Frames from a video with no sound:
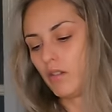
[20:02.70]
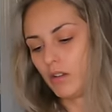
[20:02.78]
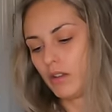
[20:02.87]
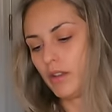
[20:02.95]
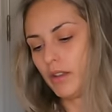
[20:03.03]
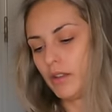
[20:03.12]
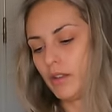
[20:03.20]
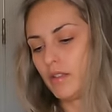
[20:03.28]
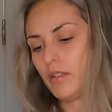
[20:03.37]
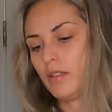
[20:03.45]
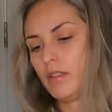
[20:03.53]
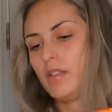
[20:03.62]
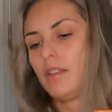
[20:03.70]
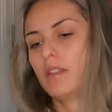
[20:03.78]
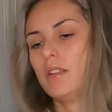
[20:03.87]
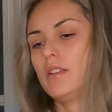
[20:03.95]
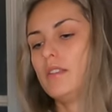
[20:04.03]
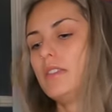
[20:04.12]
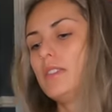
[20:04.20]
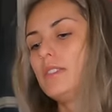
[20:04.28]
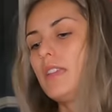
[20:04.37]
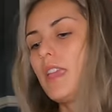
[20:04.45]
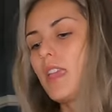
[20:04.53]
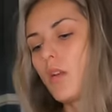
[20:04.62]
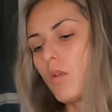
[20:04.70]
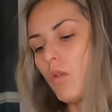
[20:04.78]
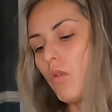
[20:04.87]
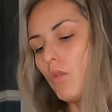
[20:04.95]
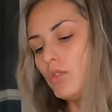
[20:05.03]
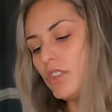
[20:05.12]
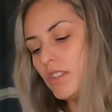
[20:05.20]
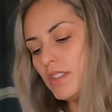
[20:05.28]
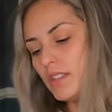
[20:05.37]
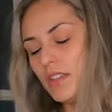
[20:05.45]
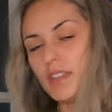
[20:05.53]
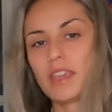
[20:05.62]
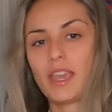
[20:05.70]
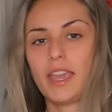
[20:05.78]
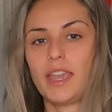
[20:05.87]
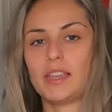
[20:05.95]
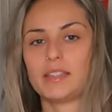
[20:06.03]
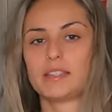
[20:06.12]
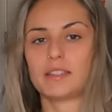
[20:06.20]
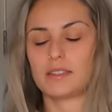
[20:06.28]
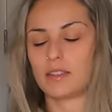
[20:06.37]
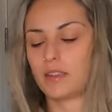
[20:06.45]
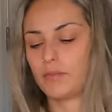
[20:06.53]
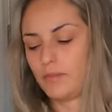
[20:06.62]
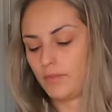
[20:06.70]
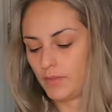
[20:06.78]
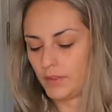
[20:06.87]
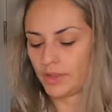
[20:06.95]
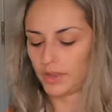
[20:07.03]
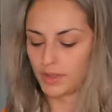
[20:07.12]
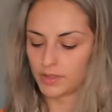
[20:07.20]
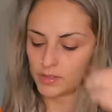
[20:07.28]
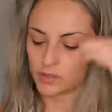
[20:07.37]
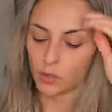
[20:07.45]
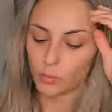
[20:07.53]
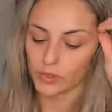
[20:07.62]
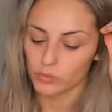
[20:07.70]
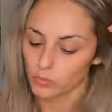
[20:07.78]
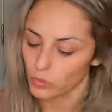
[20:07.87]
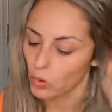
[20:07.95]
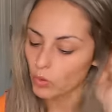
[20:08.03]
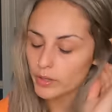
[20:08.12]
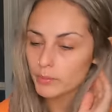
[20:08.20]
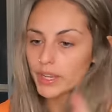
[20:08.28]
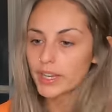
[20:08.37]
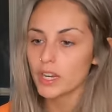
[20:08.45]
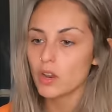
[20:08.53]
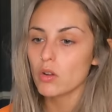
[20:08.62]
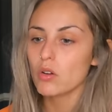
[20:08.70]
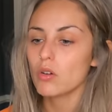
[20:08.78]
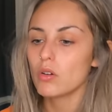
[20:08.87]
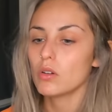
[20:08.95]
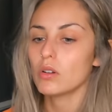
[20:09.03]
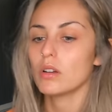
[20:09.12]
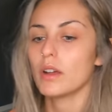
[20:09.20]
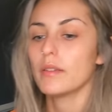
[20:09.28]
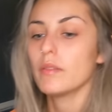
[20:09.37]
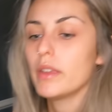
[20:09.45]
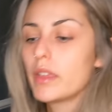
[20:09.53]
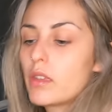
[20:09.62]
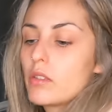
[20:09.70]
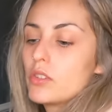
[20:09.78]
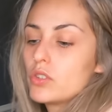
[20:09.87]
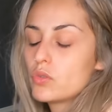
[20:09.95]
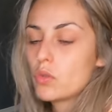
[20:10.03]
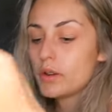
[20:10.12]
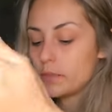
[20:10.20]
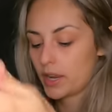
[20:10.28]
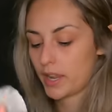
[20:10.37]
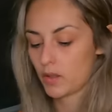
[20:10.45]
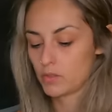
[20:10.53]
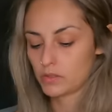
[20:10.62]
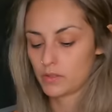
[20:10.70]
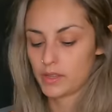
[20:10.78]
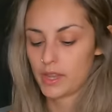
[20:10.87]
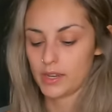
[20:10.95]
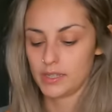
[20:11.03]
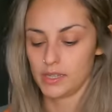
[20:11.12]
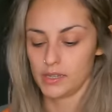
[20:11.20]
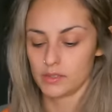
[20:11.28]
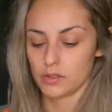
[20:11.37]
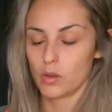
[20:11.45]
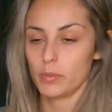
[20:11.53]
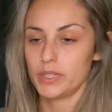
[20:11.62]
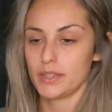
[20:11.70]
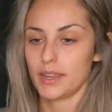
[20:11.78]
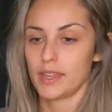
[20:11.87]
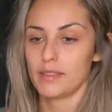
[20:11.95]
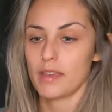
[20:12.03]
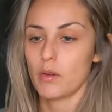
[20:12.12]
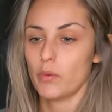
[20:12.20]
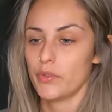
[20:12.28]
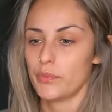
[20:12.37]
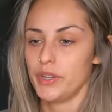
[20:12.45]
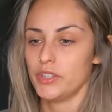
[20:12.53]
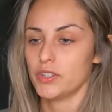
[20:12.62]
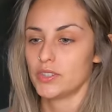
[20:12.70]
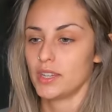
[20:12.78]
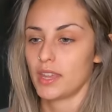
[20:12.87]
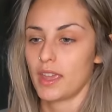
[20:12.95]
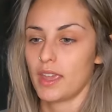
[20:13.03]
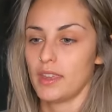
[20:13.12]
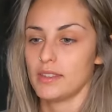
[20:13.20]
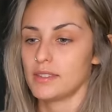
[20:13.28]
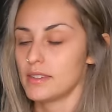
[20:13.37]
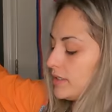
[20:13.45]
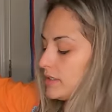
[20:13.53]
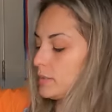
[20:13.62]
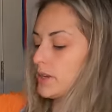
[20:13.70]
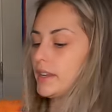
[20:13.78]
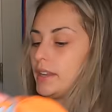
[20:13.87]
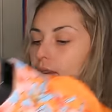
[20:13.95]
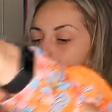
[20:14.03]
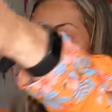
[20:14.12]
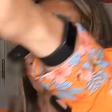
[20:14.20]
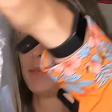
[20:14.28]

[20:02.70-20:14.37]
on this ankle just in case because I've still been rolling my ankle. I've like destroyed my ankles on the AT, so I'll be taking that with me just in case. This is my